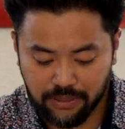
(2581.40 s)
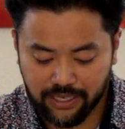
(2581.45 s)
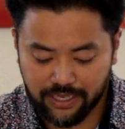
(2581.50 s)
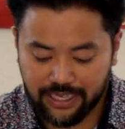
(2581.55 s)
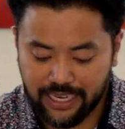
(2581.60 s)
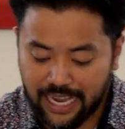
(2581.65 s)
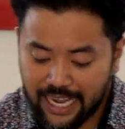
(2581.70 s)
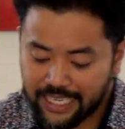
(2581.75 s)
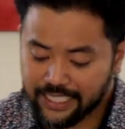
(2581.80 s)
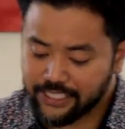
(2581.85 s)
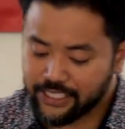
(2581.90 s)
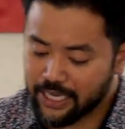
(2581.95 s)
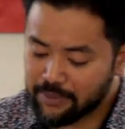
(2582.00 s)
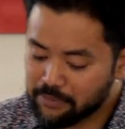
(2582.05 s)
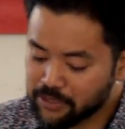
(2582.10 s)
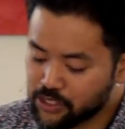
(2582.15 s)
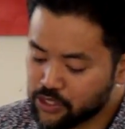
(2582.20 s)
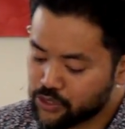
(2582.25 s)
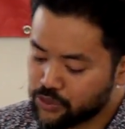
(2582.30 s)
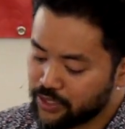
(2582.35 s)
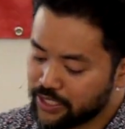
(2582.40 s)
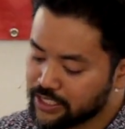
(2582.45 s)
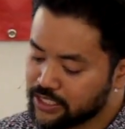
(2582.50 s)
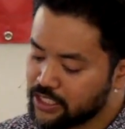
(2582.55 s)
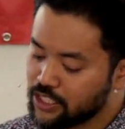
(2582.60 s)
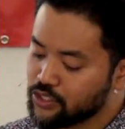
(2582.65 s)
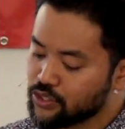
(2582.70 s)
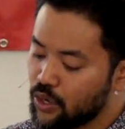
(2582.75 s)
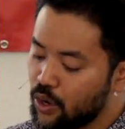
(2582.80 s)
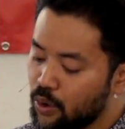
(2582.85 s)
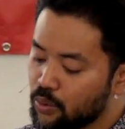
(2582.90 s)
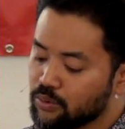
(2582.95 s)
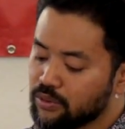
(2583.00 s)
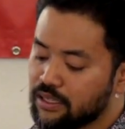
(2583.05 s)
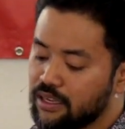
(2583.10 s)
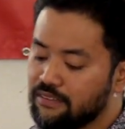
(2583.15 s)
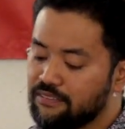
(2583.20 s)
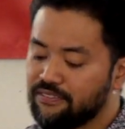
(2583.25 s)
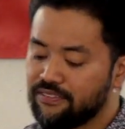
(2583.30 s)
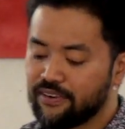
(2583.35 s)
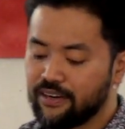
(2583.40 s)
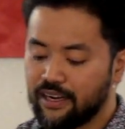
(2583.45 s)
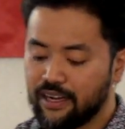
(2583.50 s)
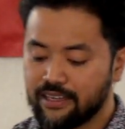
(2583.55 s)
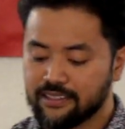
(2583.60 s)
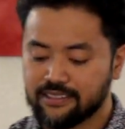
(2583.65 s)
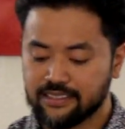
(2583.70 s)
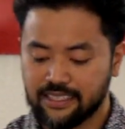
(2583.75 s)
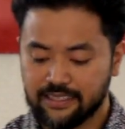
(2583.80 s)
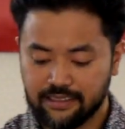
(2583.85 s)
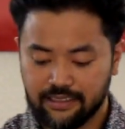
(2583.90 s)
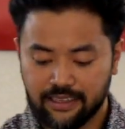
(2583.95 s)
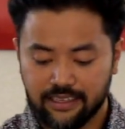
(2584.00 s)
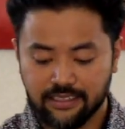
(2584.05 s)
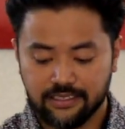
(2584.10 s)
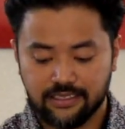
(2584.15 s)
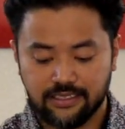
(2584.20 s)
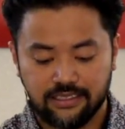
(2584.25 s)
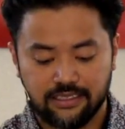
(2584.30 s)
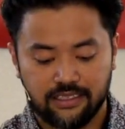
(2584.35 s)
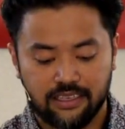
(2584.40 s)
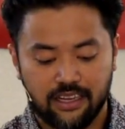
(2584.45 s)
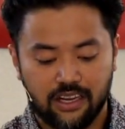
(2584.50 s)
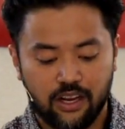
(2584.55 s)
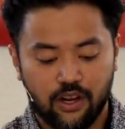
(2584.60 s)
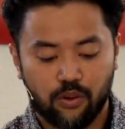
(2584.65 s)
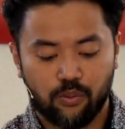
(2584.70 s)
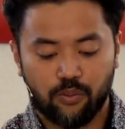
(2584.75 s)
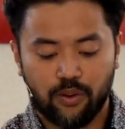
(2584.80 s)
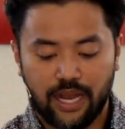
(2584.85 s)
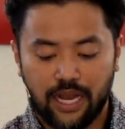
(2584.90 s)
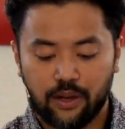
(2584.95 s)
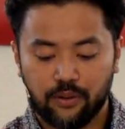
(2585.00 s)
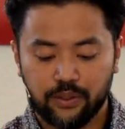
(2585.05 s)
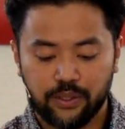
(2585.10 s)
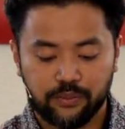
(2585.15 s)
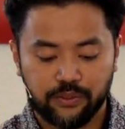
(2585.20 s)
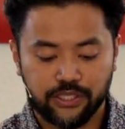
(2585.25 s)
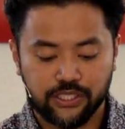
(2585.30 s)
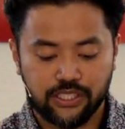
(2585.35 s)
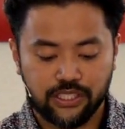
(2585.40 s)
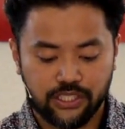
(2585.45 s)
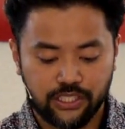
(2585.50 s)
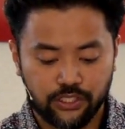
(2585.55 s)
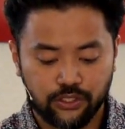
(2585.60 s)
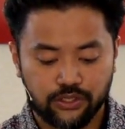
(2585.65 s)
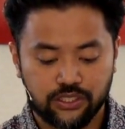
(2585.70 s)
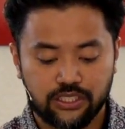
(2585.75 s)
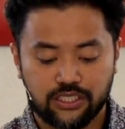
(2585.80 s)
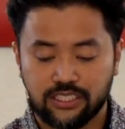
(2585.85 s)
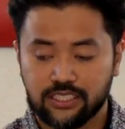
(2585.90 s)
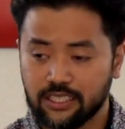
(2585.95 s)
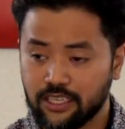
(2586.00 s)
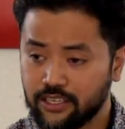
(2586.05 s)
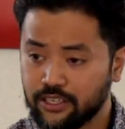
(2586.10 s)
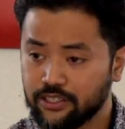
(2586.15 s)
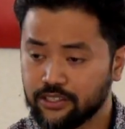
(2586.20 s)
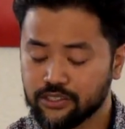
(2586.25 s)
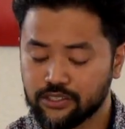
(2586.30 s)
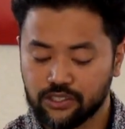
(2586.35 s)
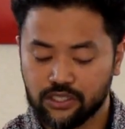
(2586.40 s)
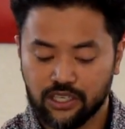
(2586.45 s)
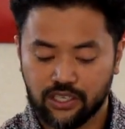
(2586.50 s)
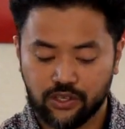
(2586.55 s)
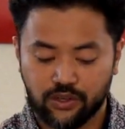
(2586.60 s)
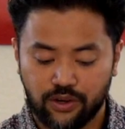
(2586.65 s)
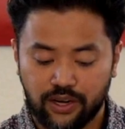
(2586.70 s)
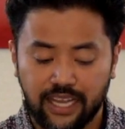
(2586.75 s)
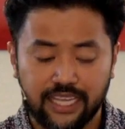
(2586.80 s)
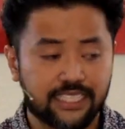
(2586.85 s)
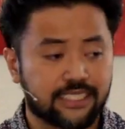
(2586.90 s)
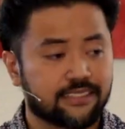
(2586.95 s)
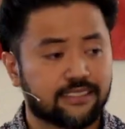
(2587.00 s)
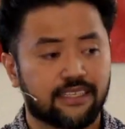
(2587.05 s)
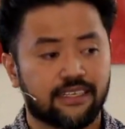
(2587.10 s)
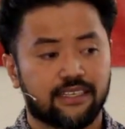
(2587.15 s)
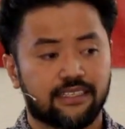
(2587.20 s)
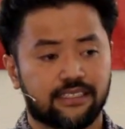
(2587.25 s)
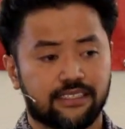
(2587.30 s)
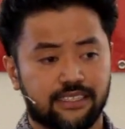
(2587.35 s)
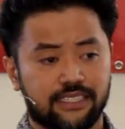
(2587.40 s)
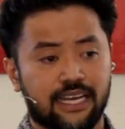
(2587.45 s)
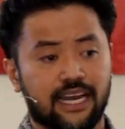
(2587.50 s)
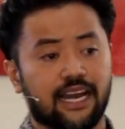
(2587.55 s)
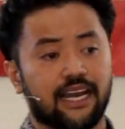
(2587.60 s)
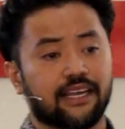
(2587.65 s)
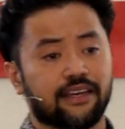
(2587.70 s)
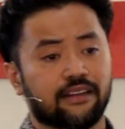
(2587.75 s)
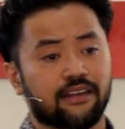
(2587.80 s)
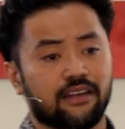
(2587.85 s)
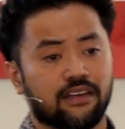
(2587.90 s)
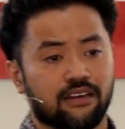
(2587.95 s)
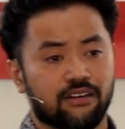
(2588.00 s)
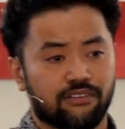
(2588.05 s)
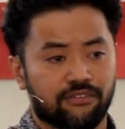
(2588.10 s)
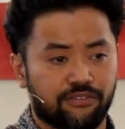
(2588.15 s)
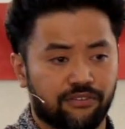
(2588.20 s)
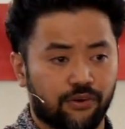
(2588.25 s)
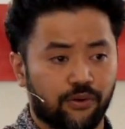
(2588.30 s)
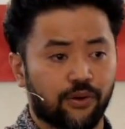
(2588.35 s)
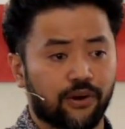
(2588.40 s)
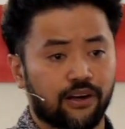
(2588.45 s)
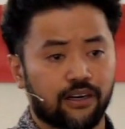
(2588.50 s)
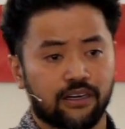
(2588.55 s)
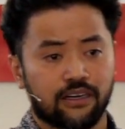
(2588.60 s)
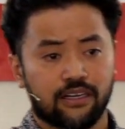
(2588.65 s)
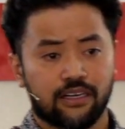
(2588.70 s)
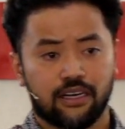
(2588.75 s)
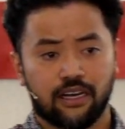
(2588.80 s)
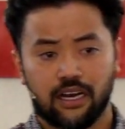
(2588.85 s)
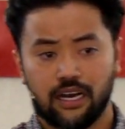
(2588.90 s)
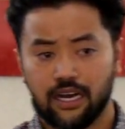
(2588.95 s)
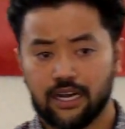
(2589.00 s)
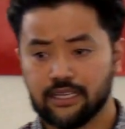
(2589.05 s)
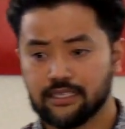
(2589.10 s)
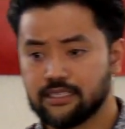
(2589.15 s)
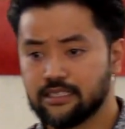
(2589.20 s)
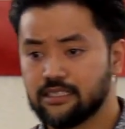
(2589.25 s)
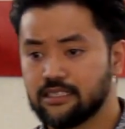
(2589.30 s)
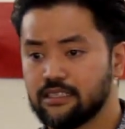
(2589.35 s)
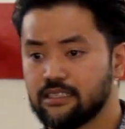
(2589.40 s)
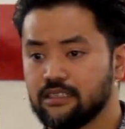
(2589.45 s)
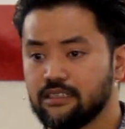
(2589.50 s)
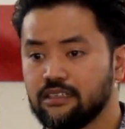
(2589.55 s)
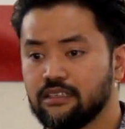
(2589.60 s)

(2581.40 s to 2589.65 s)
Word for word: God demonstrates his own love for us in this. While we were still sinners, Christ died for us.